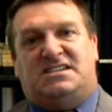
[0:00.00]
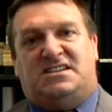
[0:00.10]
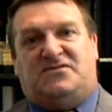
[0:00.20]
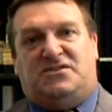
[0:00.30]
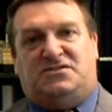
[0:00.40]
see
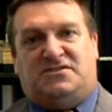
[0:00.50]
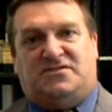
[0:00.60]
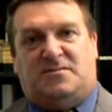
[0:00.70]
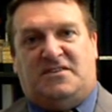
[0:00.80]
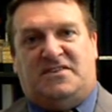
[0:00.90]
the future
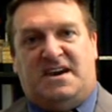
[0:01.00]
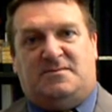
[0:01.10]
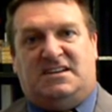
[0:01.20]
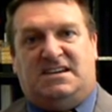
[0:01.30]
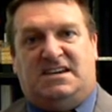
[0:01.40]
for my
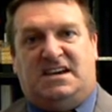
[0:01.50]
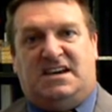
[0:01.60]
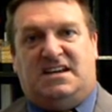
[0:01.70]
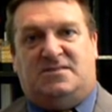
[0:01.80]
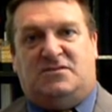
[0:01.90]
family
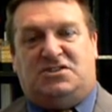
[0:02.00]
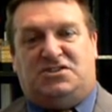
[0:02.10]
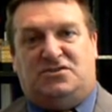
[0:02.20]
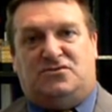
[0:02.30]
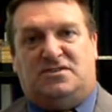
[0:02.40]
and my
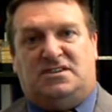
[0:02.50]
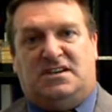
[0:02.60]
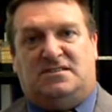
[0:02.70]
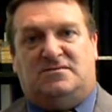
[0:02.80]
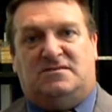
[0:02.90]
children
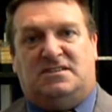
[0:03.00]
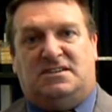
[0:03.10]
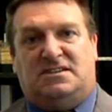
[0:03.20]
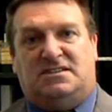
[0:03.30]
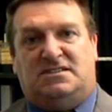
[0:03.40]
and
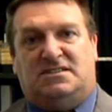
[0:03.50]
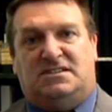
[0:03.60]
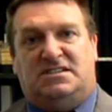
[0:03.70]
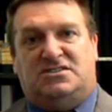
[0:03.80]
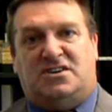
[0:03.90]
uh,
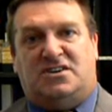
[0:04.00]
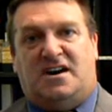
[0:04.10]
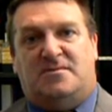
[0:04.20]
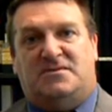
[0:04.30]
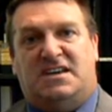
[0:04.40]
in
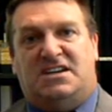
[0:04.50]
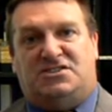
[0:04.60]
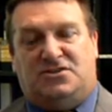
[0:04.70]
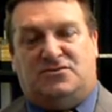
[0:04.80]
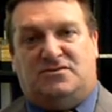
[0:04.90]
time their
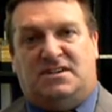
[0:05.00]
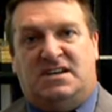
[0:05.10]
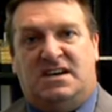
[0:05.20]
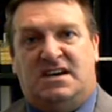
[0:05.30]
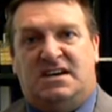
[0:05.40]
children
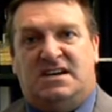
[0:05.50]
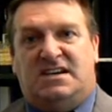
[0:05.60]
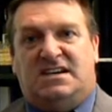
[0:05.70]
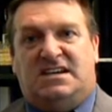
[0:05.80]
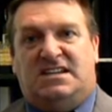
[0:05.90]

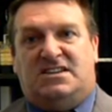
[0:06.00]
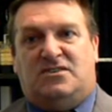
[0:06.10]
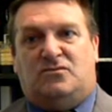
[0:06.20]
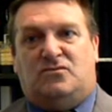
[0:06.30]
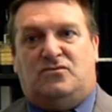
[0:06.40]
in that
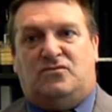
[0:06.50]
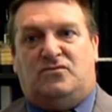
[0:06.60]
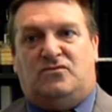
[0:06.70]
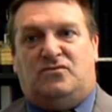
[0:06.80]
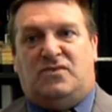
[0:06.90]

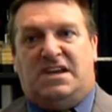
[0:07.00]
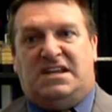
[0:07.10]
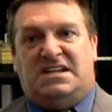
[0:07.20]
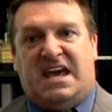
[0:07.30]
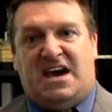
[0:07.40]
we
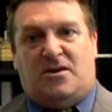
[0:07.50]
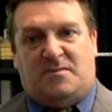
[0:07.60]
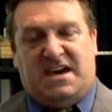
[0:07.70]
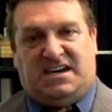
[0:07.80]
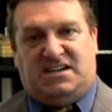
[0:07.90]
now are
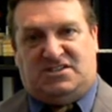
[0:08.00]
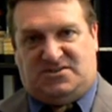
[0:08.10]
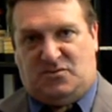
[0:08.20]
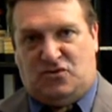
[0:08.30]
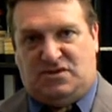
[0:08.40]
making a
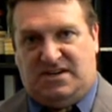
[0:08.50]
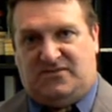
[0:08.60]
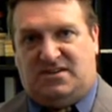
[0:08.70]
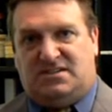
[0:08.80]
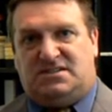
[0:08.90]
small
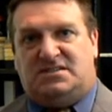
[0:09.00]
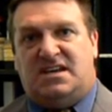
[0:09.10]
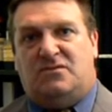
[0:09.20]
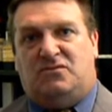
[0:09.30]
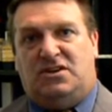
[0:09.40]
difference
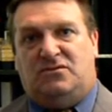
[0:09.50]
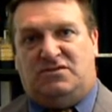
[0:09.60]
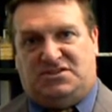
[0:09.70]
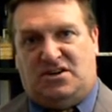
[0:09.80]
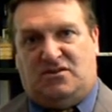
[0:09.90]
that will
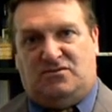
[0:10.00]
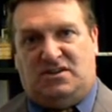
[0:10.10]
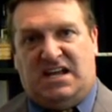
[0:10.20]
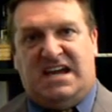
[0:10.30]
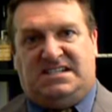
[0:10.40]
result
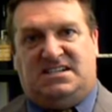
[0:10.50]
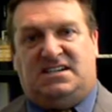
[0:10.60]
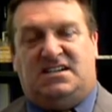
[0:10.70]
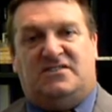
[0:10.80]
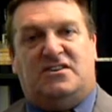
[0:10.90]
later
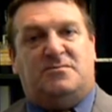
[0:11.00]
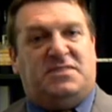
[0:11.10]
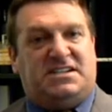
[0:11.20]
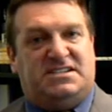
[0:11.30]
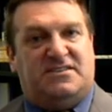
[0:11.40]
in a very
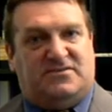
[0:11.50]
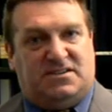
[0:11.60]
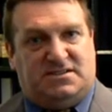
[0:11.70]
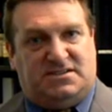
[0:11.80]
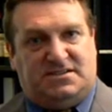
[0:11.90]
big
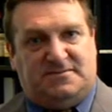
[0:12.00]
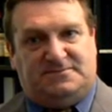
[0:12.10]
difference